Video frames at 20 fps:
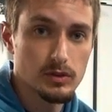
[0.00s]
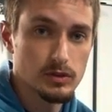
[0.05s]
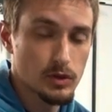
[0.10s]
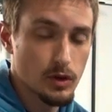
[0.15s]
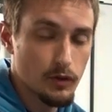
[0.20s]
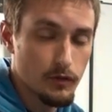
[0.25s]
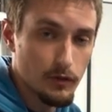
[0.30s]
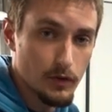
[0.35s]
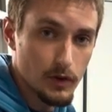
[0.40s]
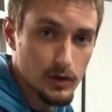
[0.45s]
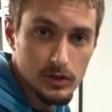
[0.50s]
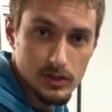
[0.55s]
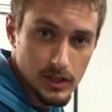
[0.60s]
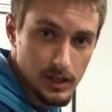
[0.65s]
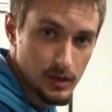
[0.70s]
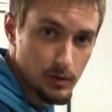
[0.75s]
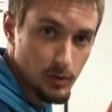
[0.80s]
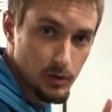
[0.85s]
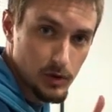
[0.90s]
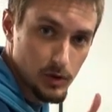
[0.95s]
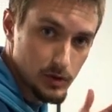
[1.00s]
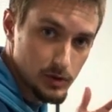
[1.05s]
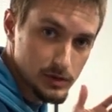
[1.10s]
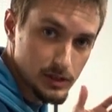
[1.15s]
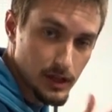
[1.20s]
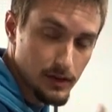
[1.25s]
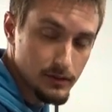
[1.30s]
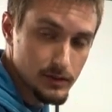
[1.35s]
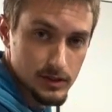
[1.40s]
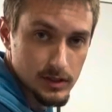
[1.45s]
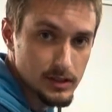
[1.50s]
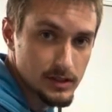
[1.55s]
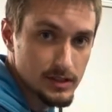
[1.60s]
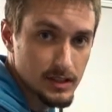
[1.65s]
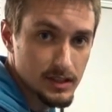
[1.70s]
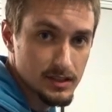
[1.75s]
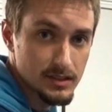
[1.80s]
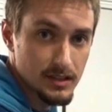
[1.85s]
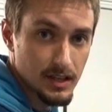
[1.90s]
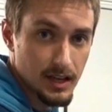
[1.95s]
So first thing you want to do is obviously
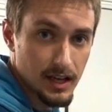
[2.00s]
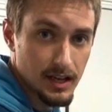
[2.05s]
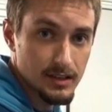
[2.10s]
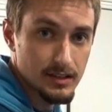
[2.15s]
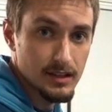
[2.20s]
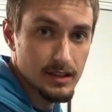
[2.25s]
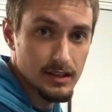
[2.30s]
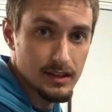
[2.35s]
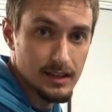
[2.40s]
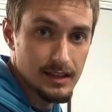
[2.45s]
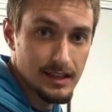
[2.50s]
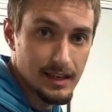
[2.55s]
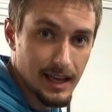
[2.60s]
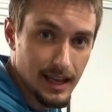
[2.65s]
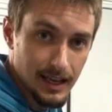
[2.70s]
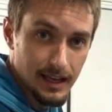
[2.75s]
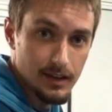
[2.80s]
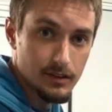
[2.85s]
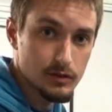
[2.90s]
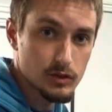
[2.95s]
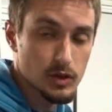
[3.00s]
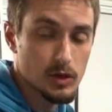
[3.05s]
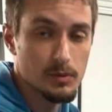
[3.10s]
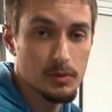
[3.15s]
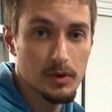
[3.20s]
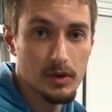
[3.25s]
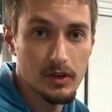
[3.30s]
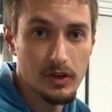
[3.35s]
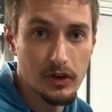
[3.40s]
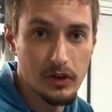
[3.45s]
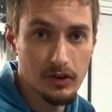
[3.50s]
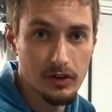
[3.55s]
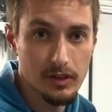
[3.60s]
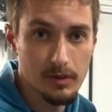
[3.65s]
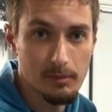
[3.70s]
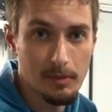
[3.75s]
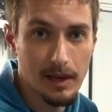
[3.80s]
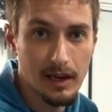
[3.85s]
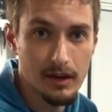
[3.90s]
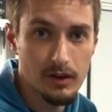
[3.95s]
disconnect the negative terminal here on
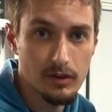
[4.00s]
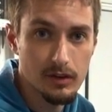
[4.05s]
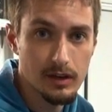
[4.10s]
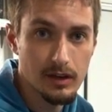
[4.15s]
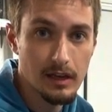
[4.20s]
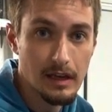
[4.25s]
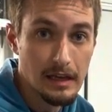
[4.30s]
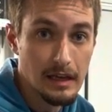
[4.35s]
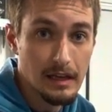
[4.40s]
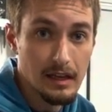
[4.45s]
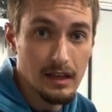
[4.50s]
the battery.